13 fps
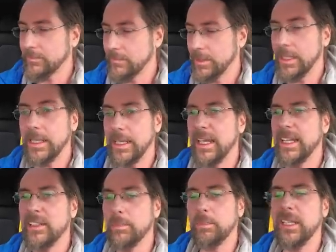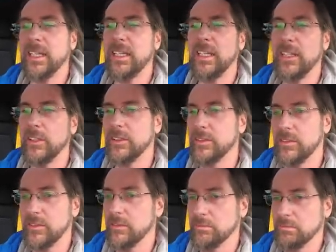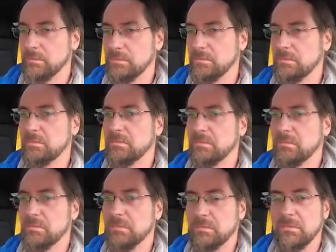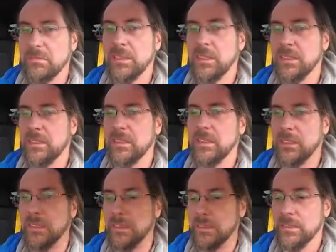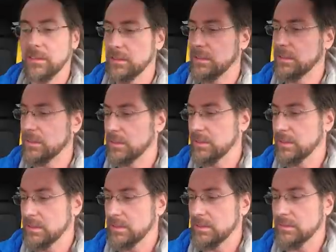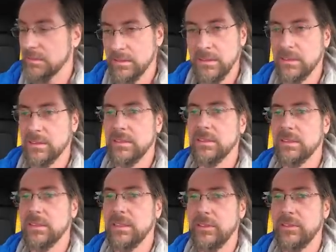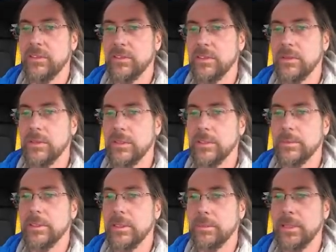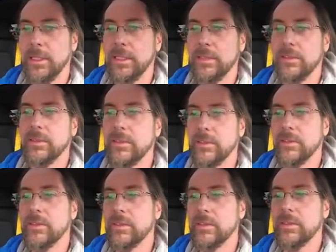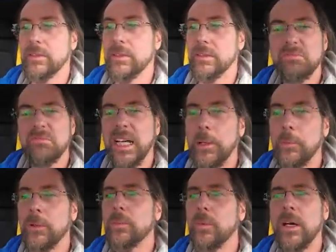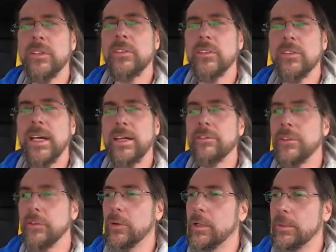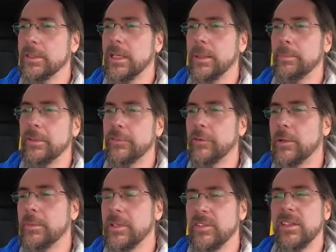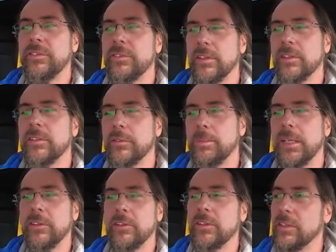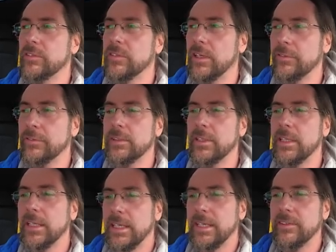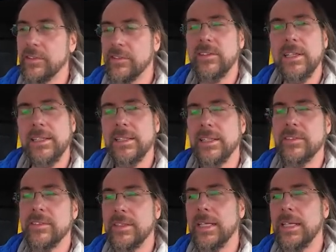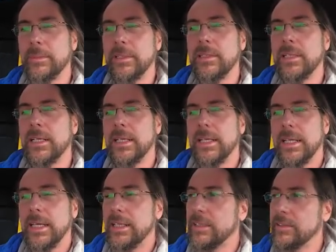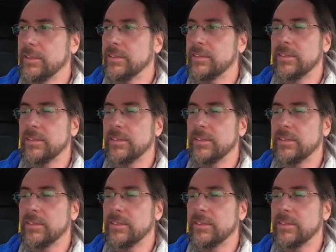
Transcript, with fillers: yeah, and the blinking noise. Ugh. Ugh. It's just so horrible, the blinker noise. I would want to drive the normal non-performance if the suspension is softer. Is it still that stable? And is it